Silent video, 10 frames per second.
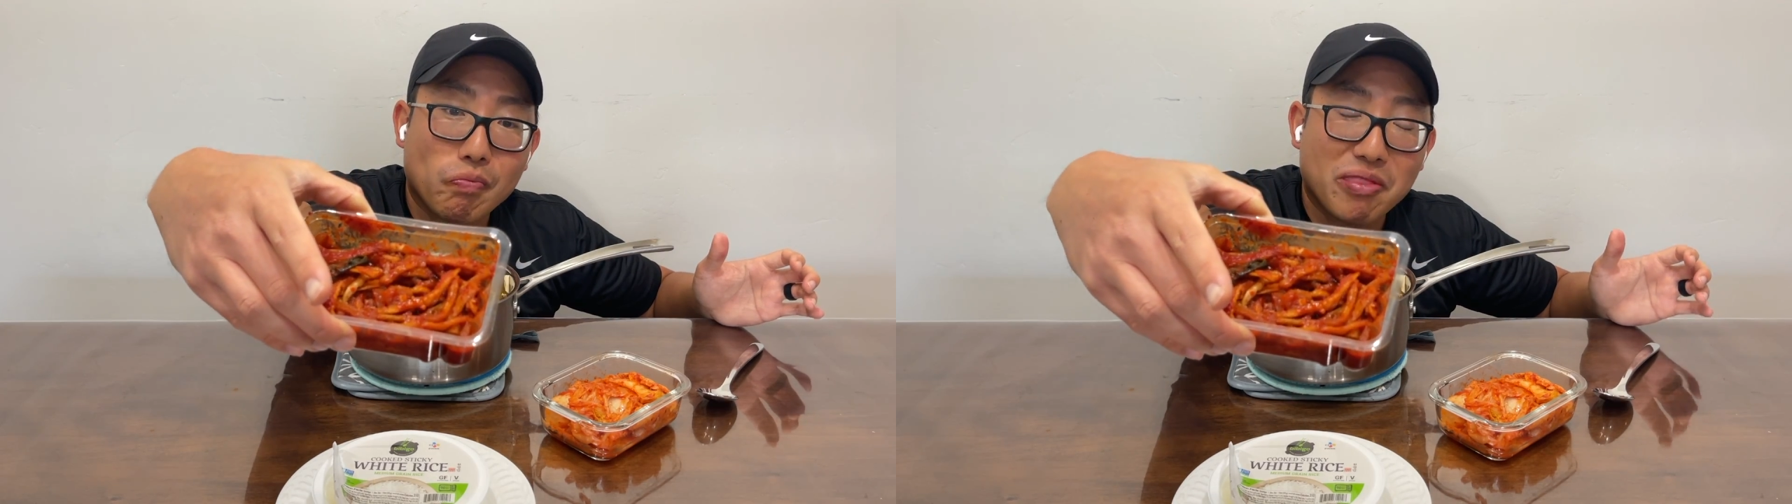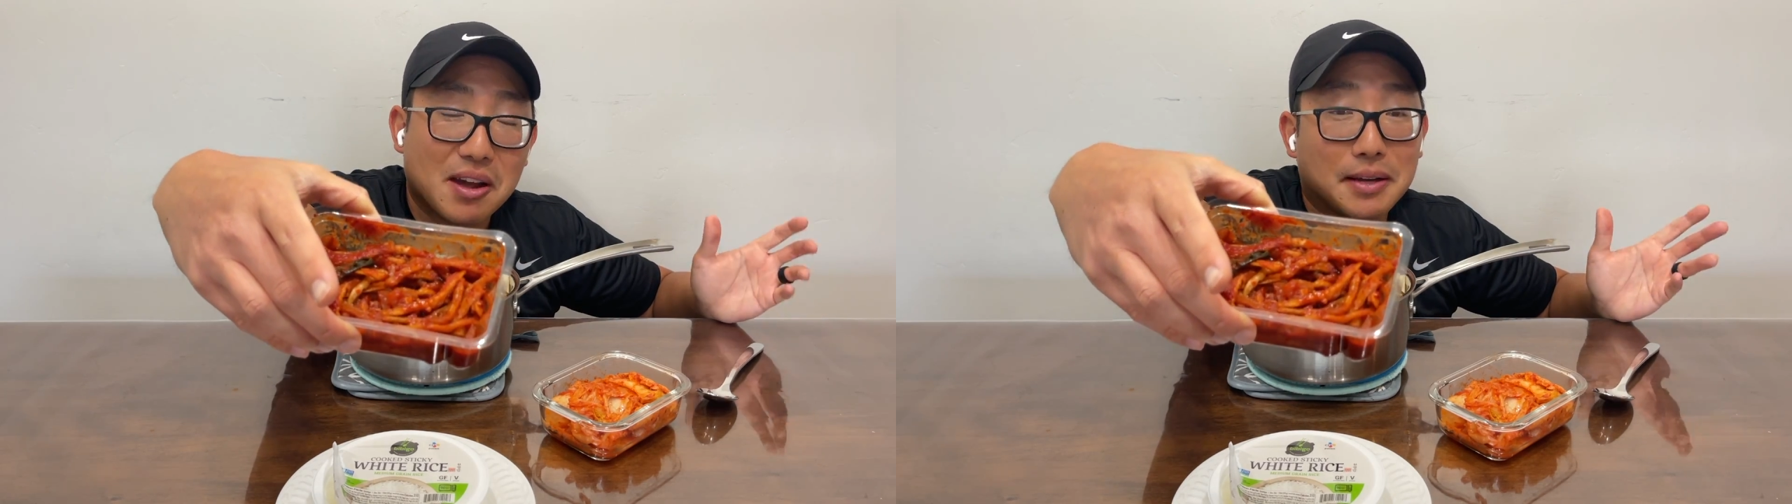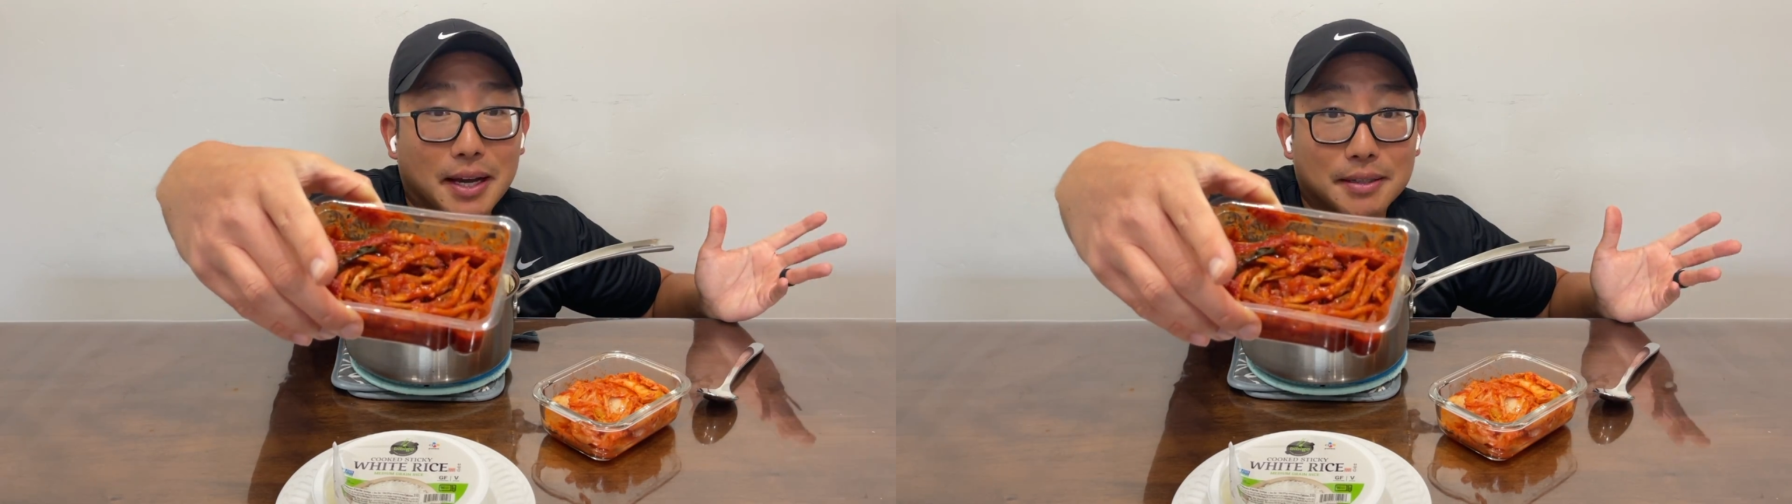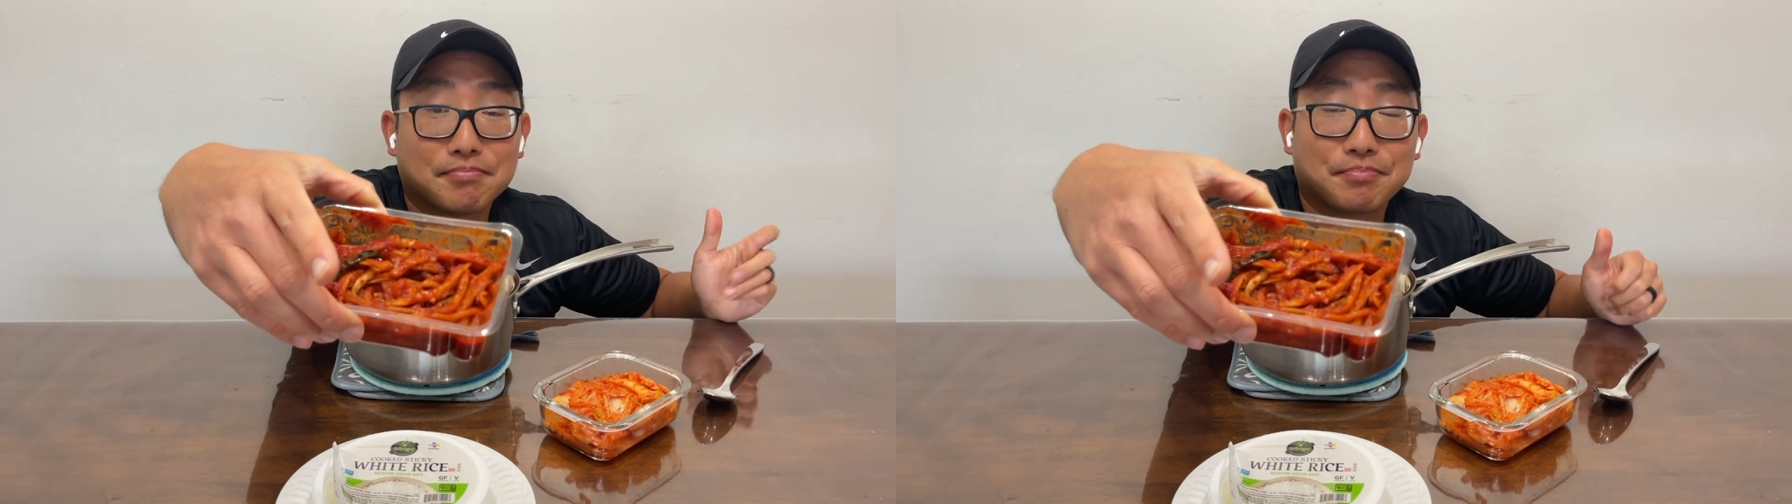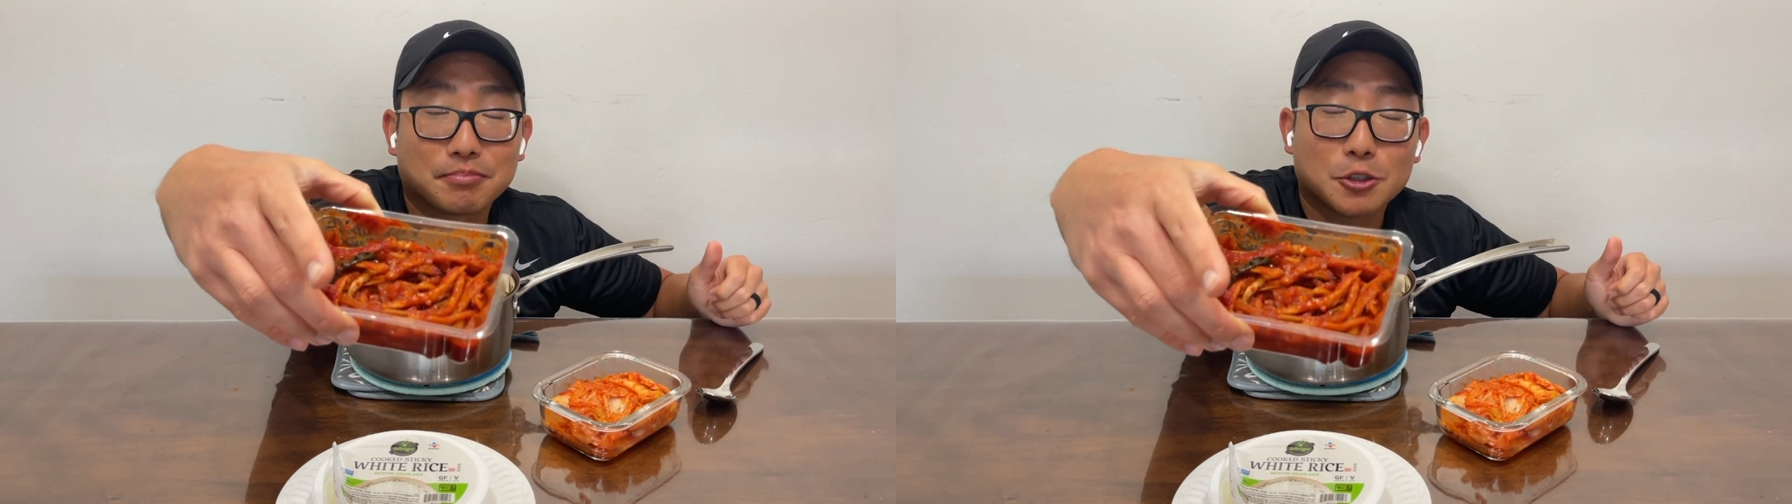Again,